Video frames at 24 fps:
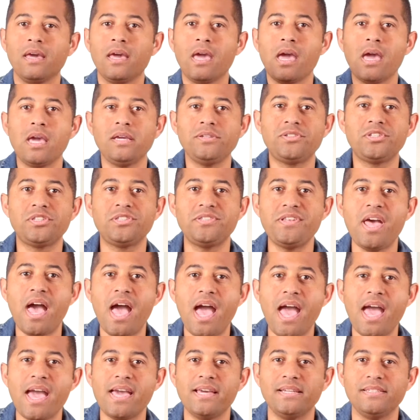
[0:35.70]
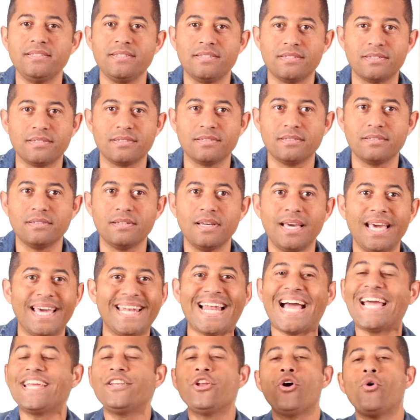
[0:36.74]
He stays. And
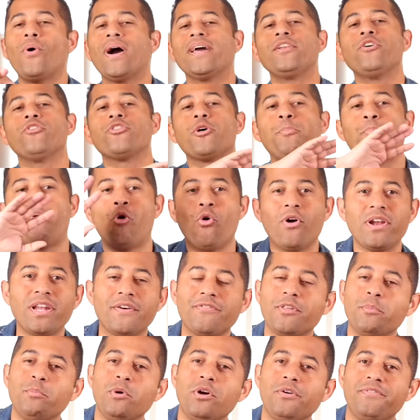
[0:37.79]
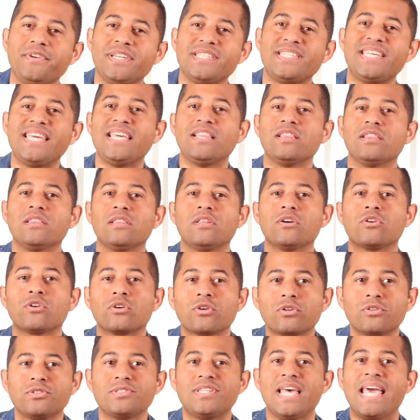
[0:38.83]
I know, the point of the movie is he
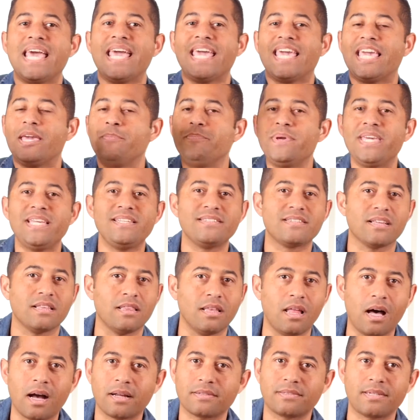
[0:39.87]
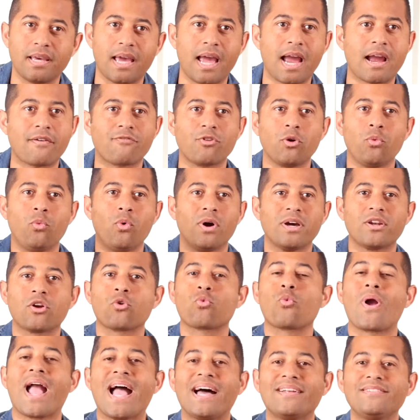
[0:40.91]
learns he means a lot to everyone
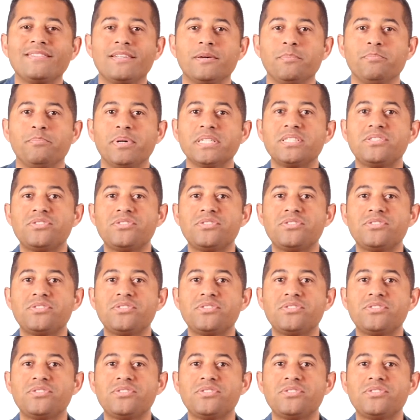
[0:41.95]
around him, but